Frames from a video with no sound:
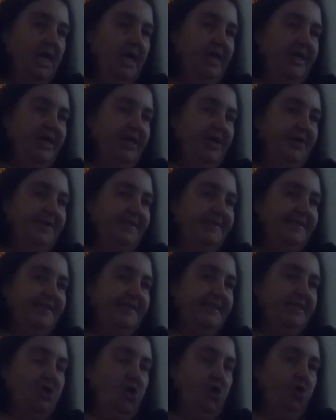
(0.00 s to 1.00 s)
and they noticed that
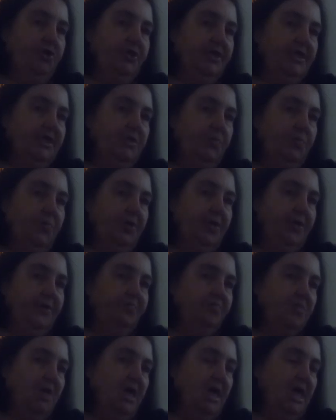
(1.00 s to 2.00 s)
the soldiers
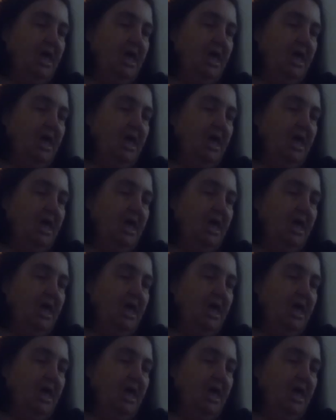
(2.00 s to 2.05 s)
were